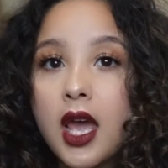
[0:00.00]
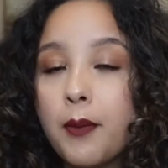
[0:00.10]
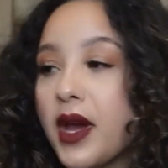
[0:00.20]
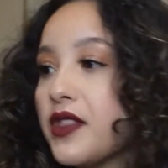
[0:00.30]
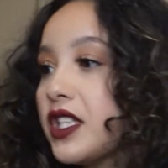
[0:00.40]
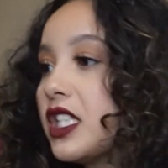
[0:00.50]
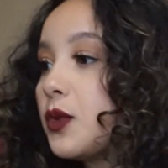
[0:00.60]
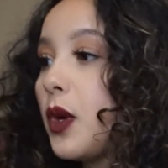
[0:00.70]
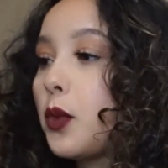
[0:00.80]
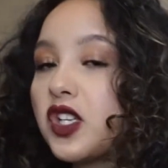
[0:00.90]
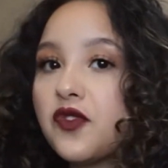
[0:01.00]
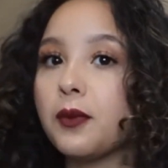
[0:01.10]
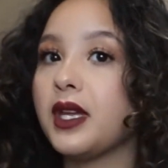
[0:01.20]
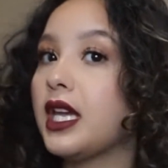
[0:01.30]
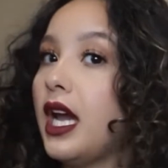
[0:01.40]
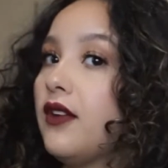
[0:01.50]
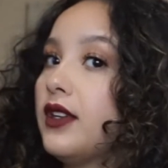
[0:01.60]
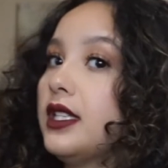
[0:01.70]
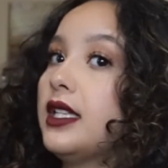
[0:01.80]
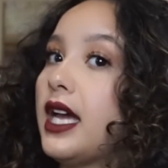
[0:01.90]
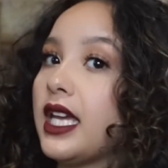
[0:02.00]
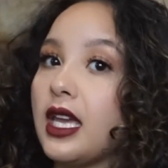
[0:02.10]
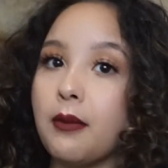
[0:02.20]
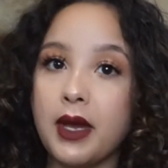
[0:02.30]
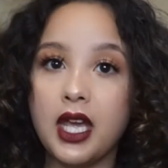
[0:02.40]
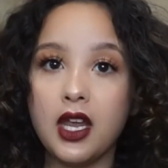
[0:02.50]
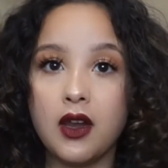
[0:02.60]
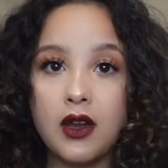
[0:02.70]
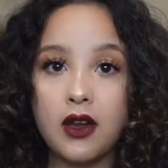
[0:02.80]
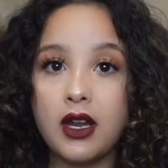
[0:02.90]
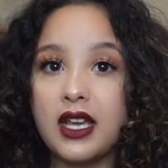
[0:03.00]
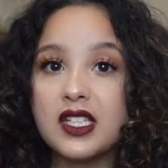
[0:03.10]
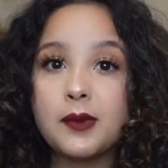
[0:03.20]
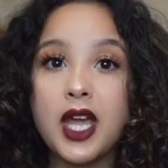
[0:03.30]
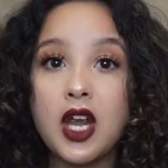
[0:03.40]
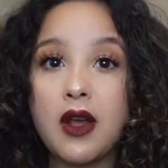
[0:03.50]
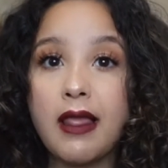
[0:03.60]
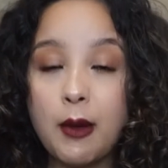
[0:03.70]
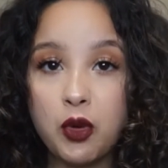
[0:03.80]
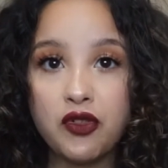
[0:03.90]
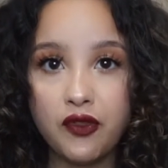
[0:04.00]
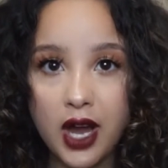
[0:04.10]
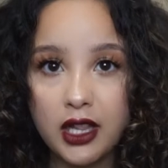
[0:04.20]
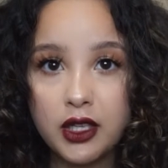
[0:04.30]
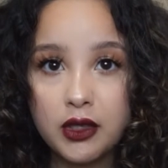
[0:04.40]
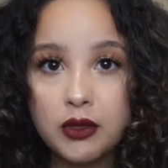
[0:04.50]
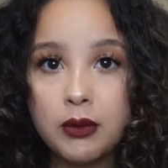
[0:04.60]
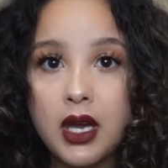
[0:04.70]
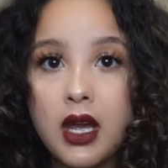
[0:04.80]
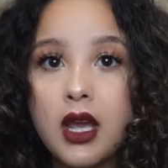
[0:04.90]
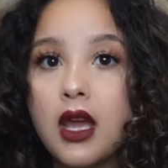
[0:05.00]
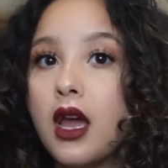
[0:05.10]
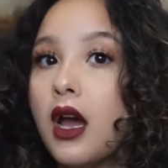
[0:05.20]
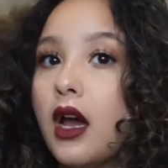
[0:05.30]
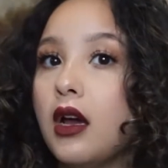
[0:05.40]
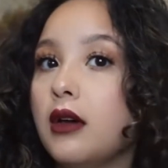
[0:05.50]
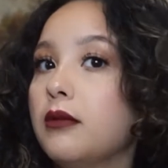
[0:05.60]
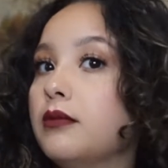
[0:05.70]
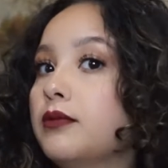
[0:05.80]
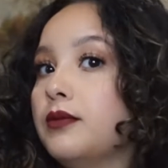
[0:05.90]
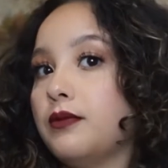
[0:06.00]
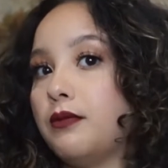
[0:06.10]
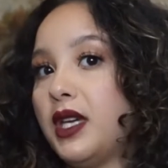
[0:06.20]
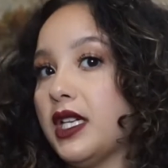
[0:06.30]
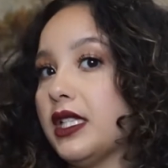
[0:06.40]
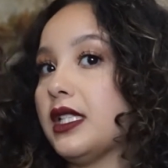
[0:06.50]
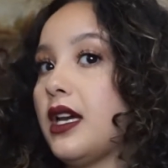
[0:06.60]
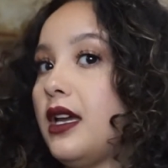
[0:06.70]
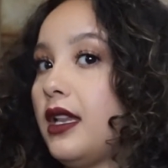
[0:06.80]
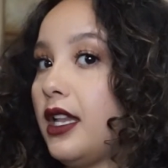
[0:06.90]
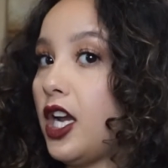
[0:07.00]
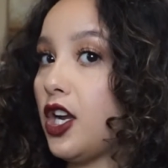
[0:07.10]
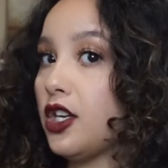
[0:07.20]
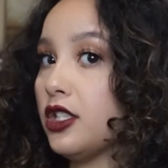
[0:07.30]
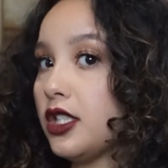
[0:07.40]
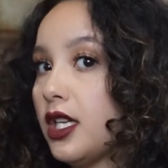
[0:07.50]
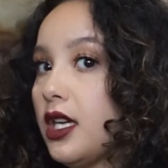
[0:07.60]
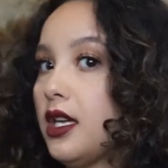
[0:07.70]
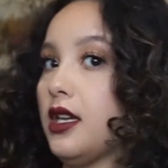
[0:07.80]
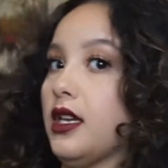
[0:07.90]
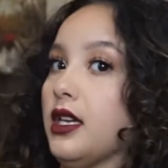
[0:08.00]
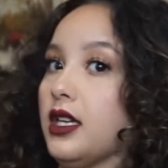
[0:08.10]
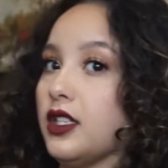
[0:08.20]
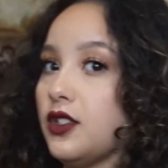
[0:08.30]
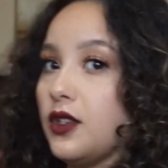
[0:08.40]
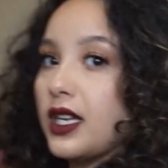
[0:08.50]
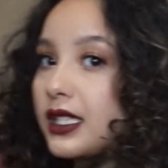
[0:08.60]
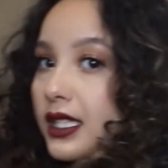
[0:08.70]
But this is what works for me. I really like it. My hair, it gives my hair a lot more volume because it's cut in layers. So you guys